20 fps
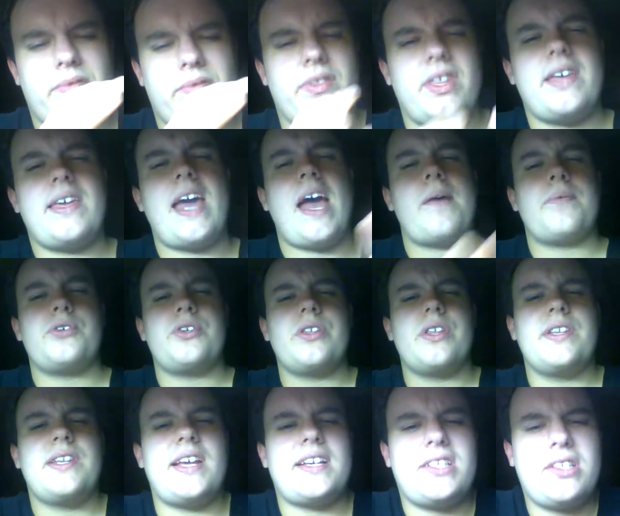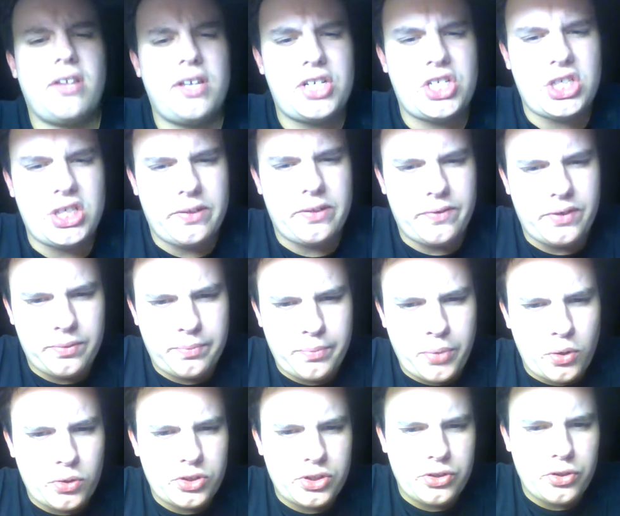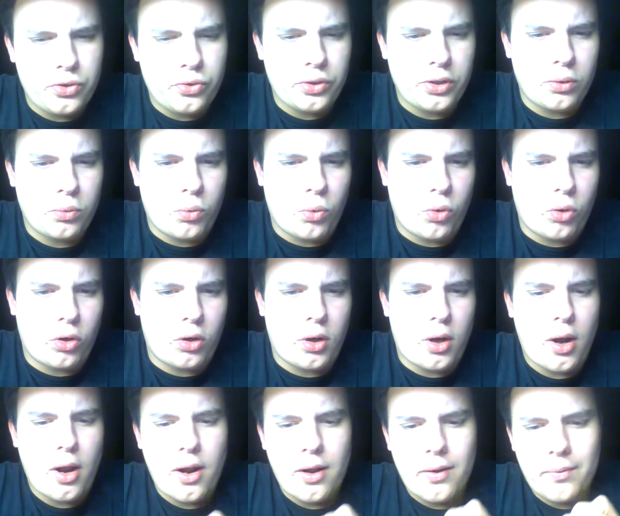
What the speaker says: they capture the desolation of a post-nuclear war